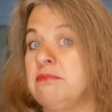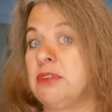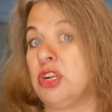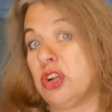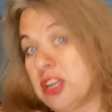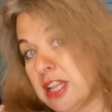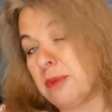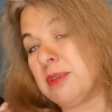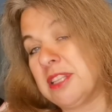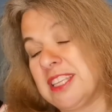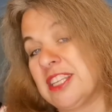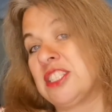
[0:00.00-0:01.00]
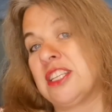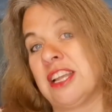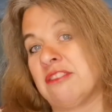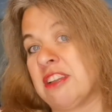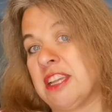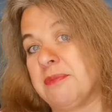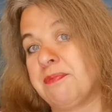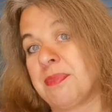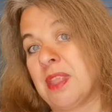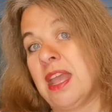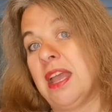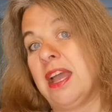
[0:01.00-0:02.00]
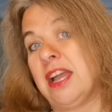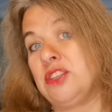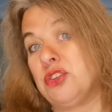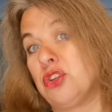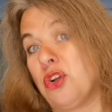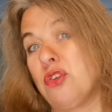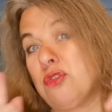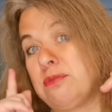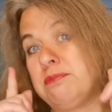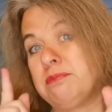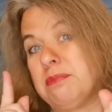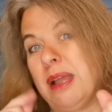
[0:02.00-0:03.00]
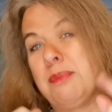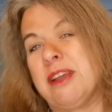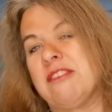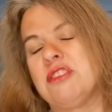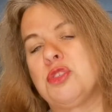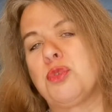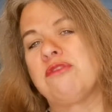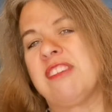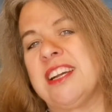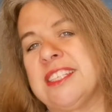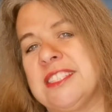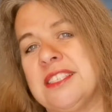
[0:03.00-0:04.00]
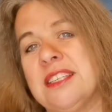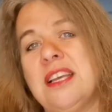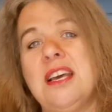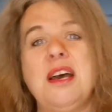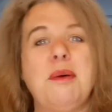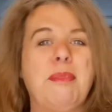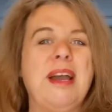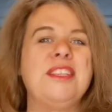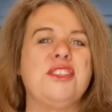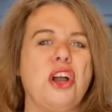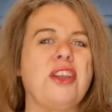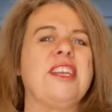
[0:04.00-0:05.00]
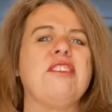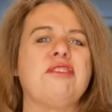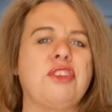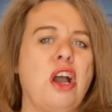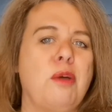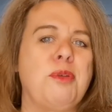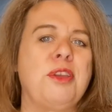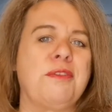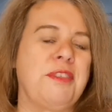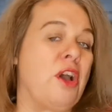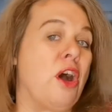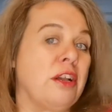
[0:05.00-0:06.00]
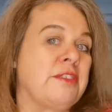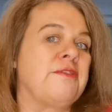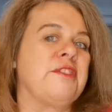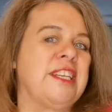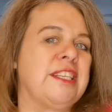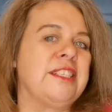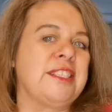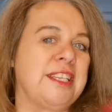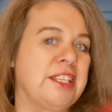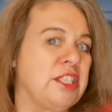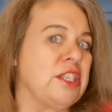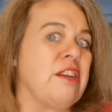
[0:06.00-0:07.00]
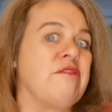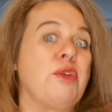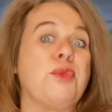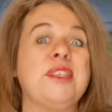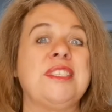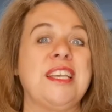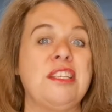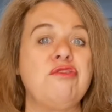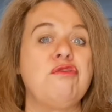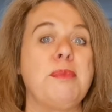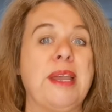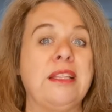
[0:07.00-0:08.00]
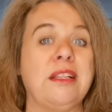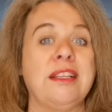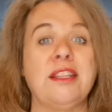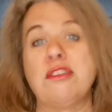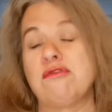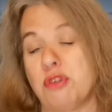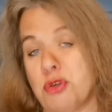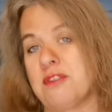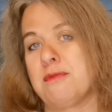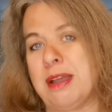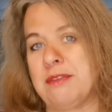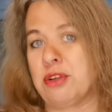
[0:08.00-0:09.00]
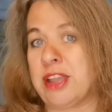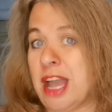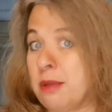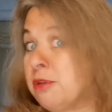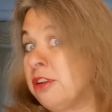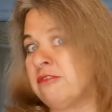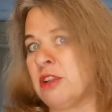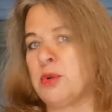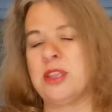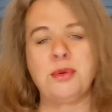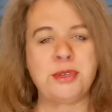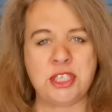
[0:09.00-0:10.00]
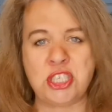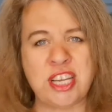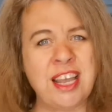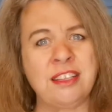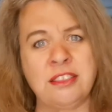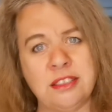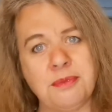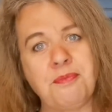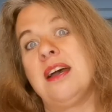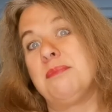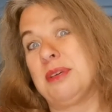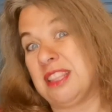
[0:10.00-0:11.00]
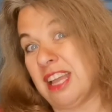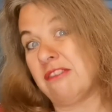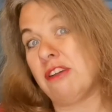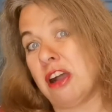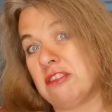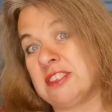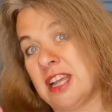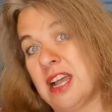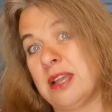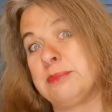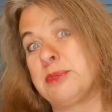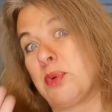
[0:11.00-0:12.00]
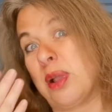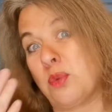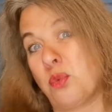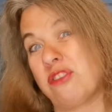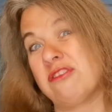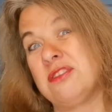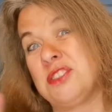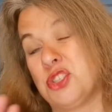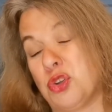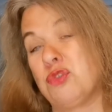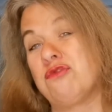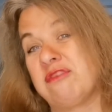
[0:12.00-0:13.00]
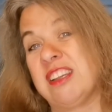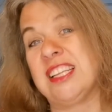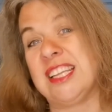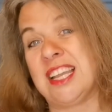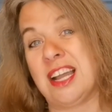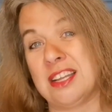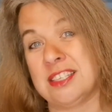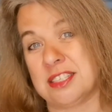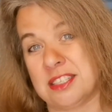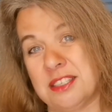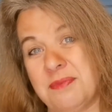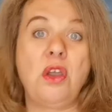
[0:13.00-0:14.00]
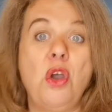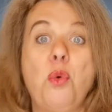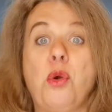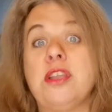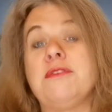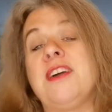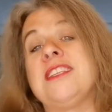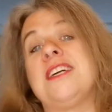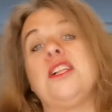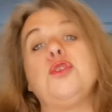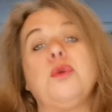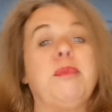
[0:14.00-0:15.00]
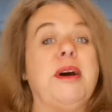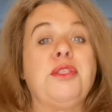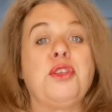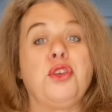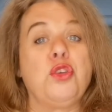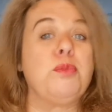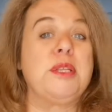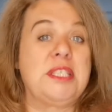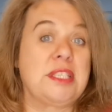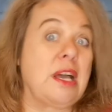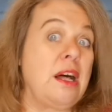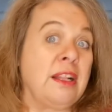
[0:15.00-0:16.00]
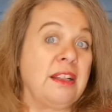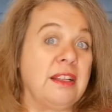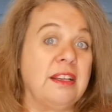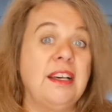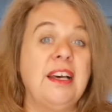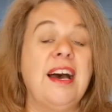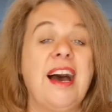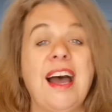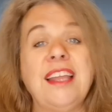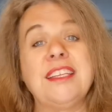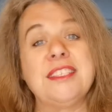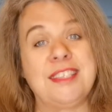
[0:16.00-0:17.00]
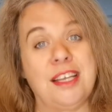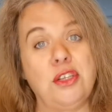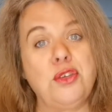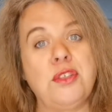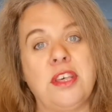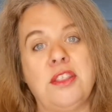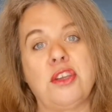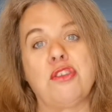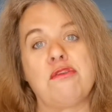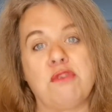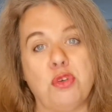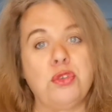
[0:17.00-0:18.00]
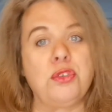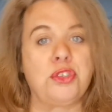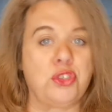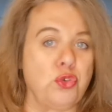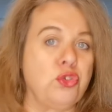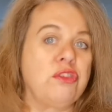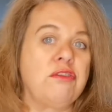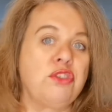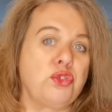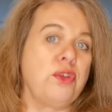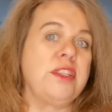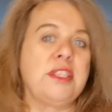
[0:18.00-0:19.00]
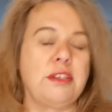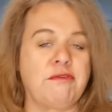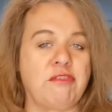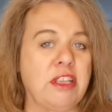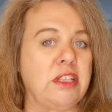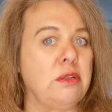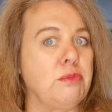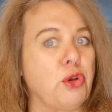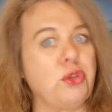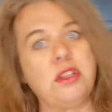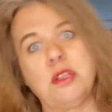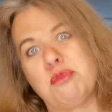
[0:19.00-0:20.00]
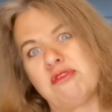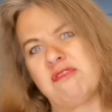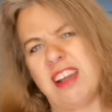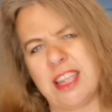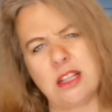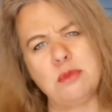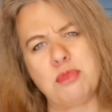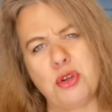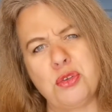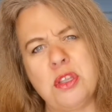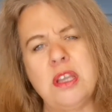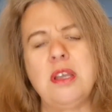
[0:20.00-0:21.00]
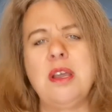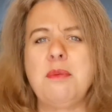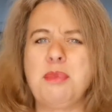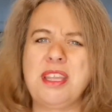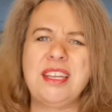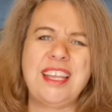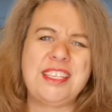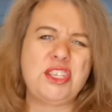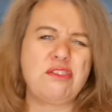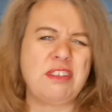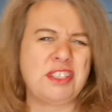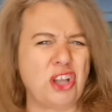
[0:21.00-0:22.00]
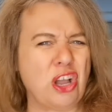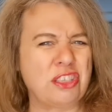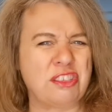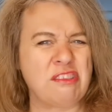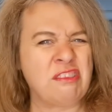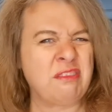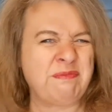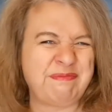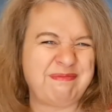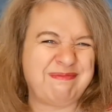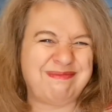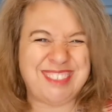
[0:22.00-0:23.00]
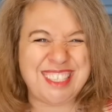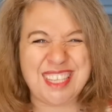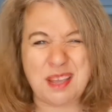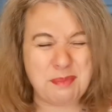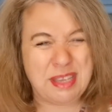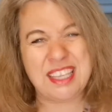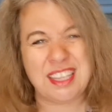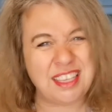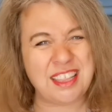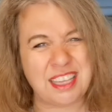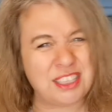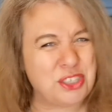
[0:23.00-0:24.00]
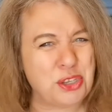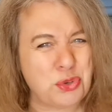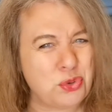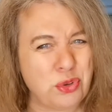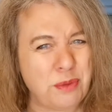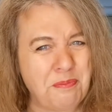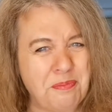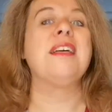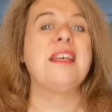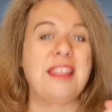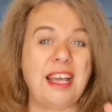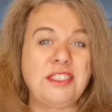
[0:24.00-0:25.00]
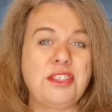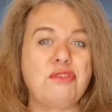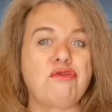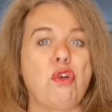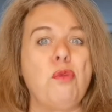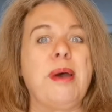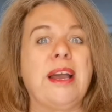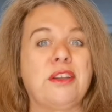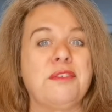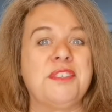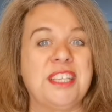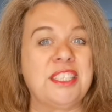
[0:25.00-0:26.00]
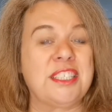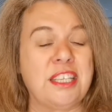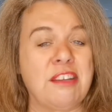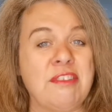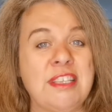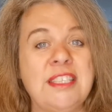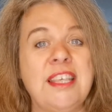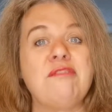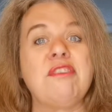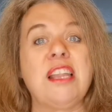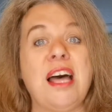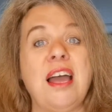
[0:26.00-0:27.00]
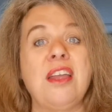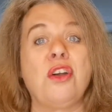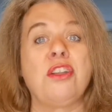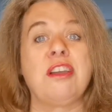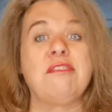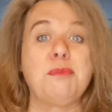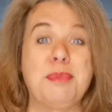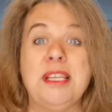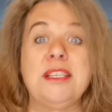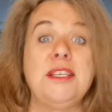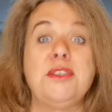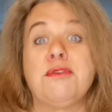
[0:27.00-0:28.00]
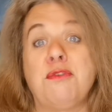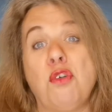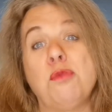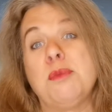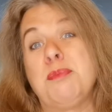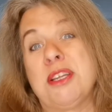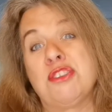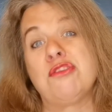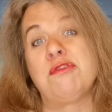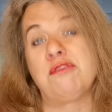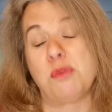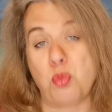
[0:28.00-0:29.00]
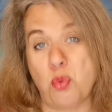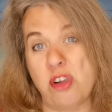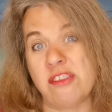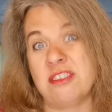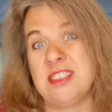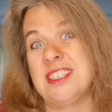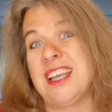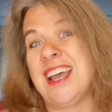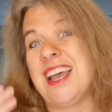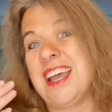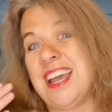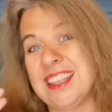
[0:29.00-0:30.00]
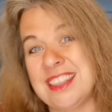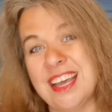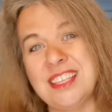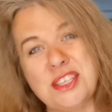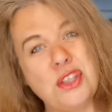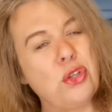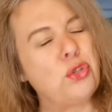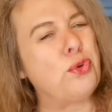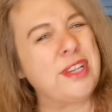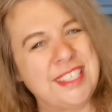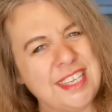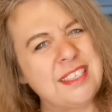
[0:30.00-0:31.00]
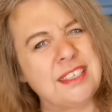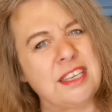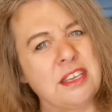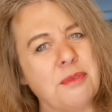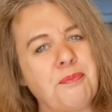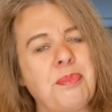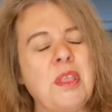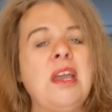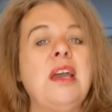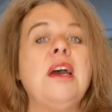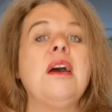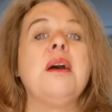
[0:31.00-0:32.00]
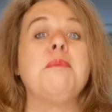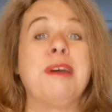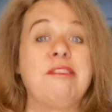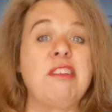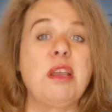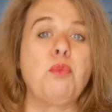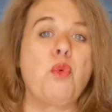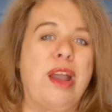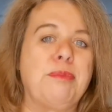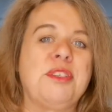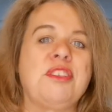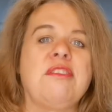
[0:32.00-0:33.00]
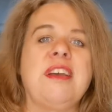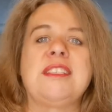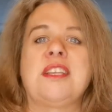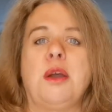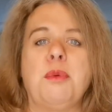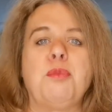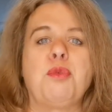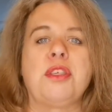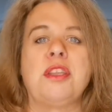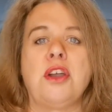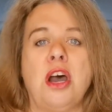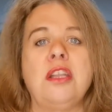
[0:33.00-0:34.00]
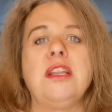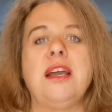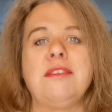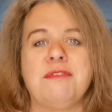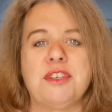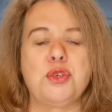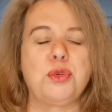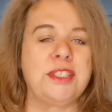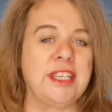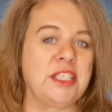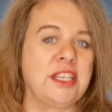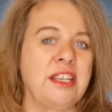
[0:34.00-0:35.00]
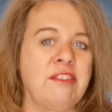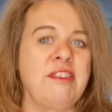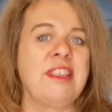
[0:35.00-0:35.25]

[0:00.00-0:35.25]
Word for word: Look it up in the dictionary. And you know, my parents were right. My dog-eared copy of the Oxford English Dictionary was instrumental in the growth of my vocabulary when I was a child. But there are times when words don't really cut it. What if I tell you about the human skull? I can tell you that the coronal suture joins the frontal bone and the parietal bone, but unless you're a doctor, does that mean anything to you? That's the drawback of dictionaries. They rely on our ability to form a picture from words, and that's not always easy. Merriam-Webster has come up with an online visual dictionary